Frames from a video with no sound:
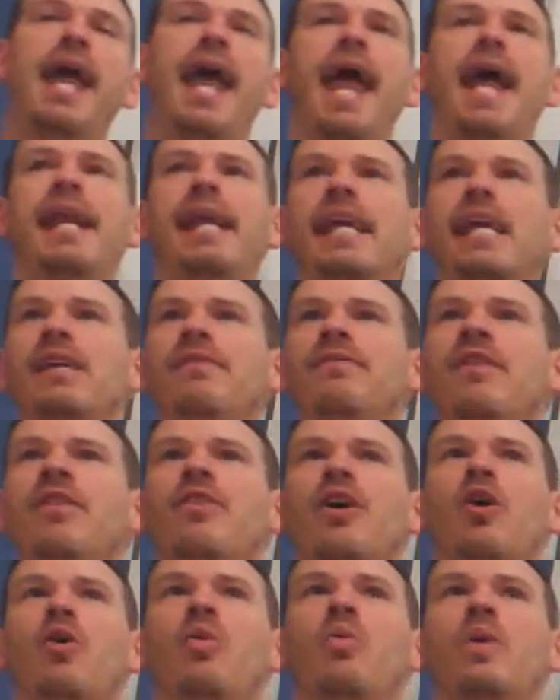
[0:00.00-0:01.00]
And even
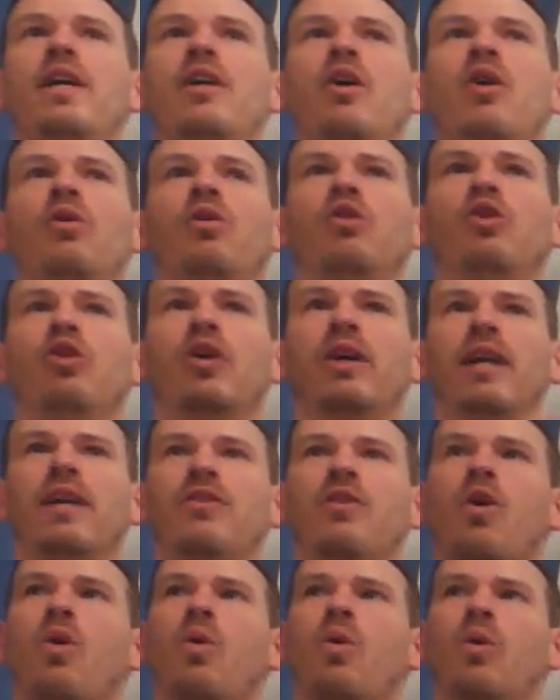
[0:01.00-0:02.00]
though we don't look at
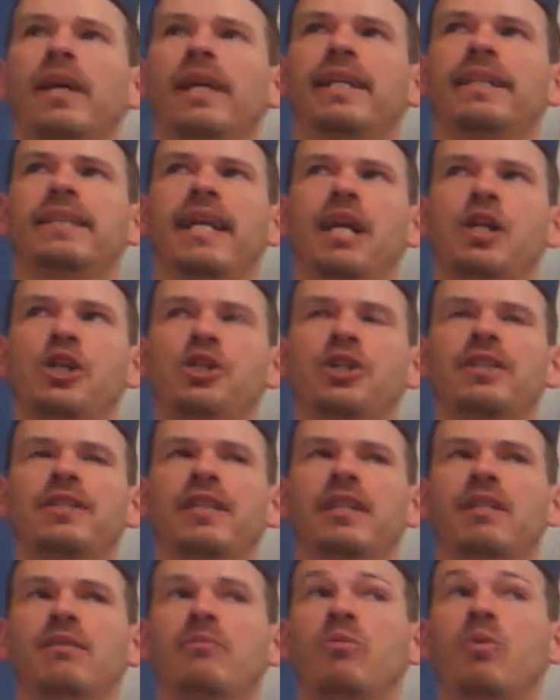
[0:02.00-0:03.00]
the orientations
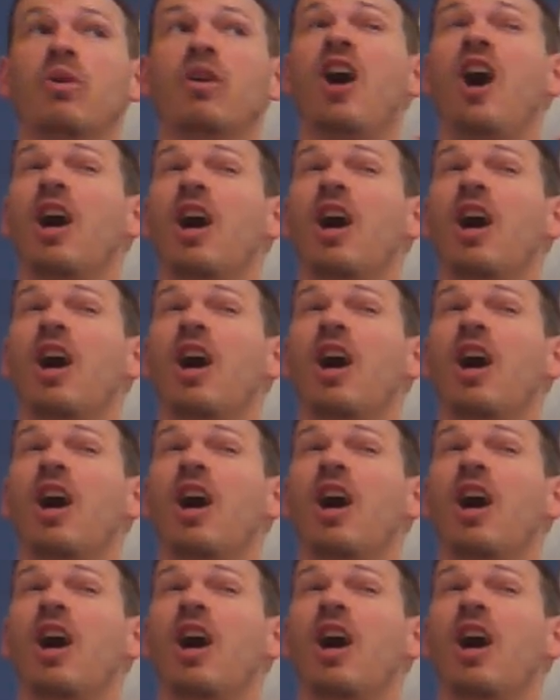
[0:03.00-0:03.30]
anymore